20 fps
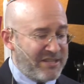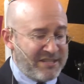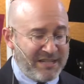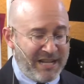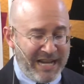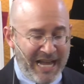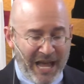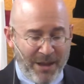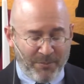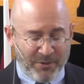It's
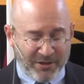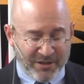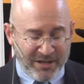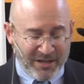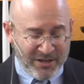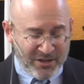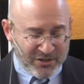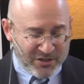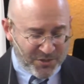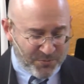not happened.
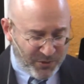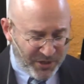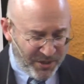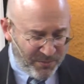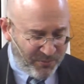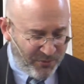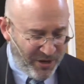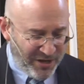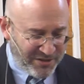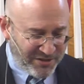It's pretty
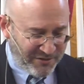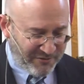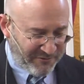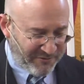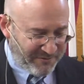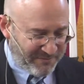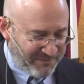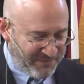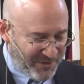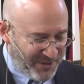
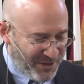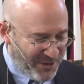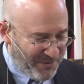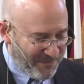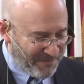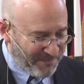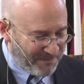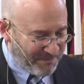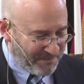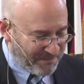impressive, you
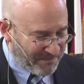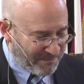know?